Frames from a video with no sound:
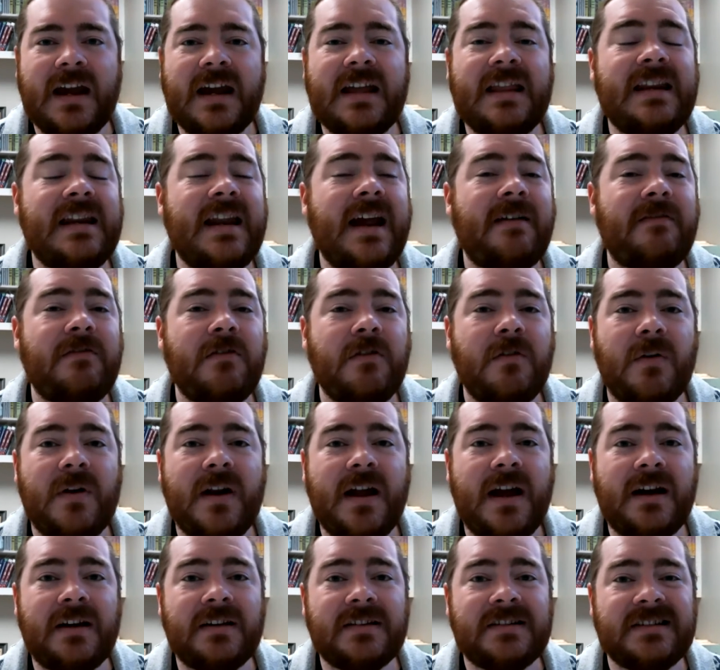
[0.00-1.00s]
and then everyone
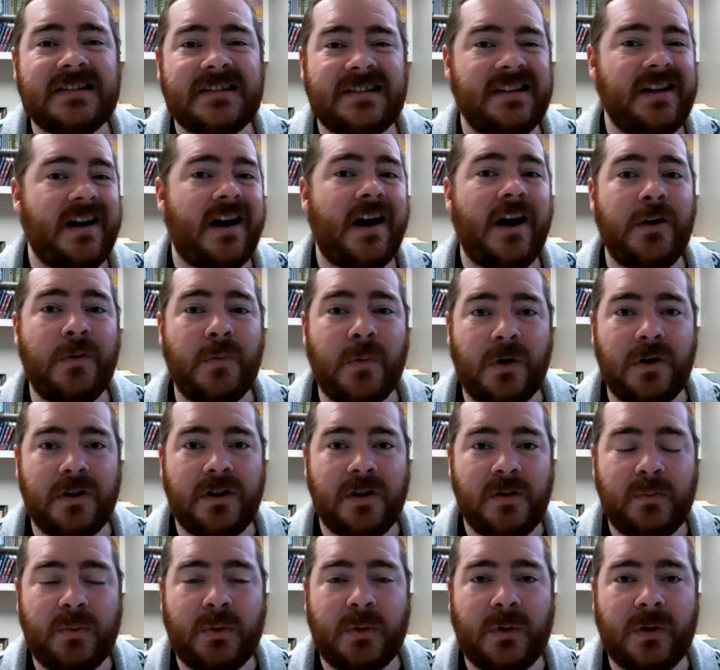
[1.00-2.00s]
else is the
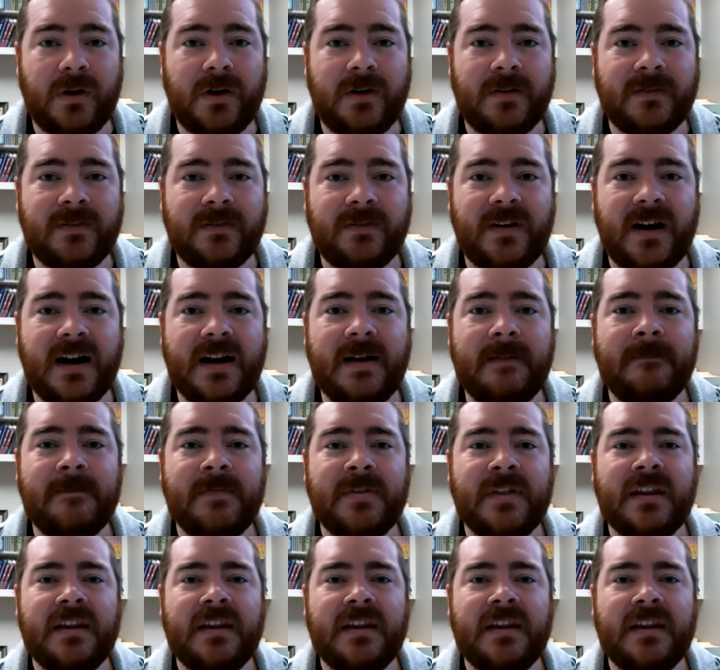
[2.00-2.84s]
unworthy poor, right?